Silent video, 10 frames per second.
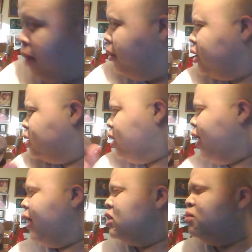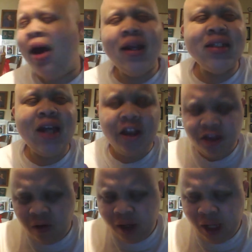But it's not as bad as I
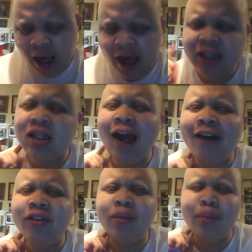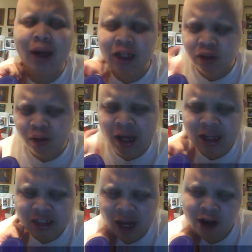thought. It has an afterbite to it. It
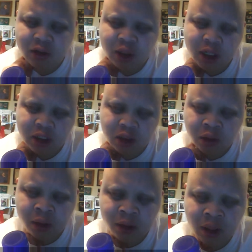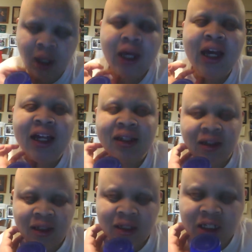has an aftertaste to it. And
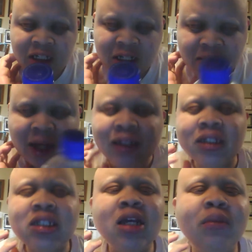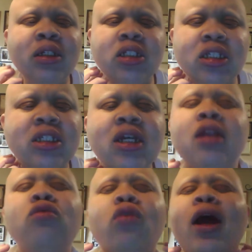this, it seemed like the cinnamon is just
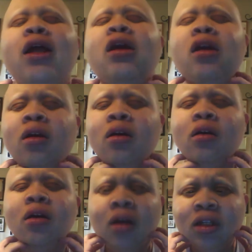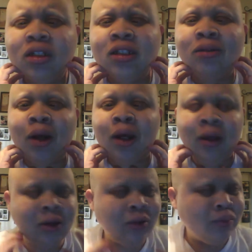sitting right here. Sitting right
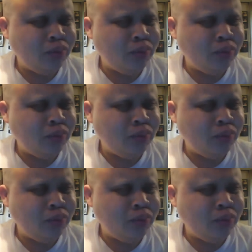here.